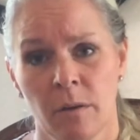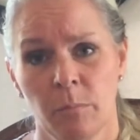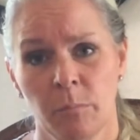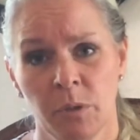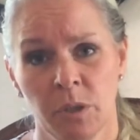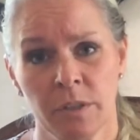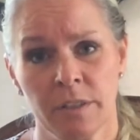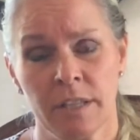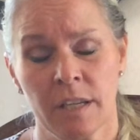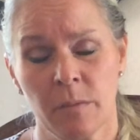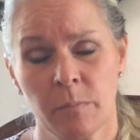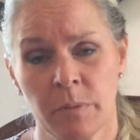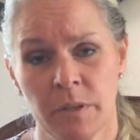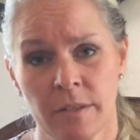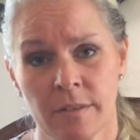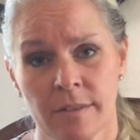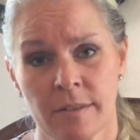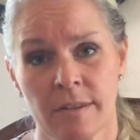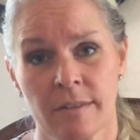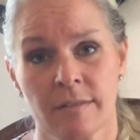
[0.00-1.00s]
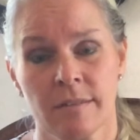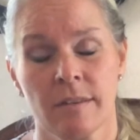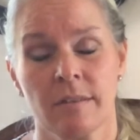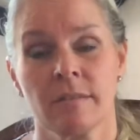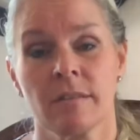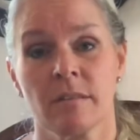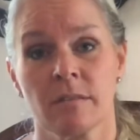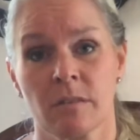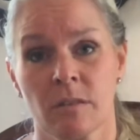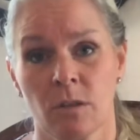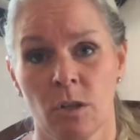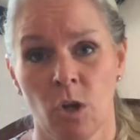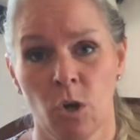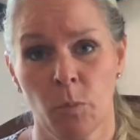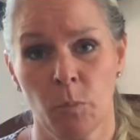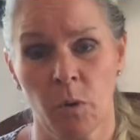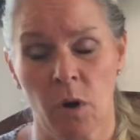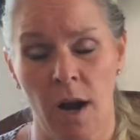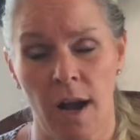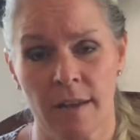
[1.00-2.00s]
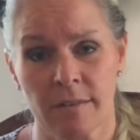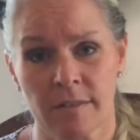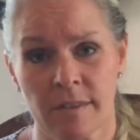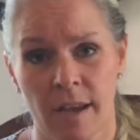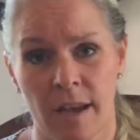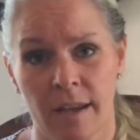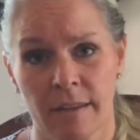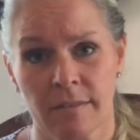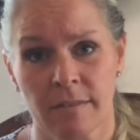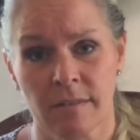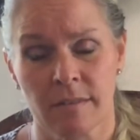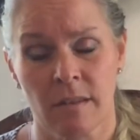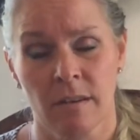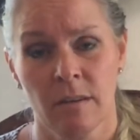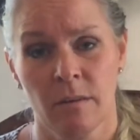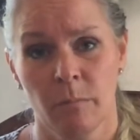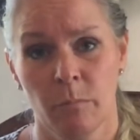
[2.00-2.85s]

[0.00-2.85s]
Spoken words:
Building a business is a slow process.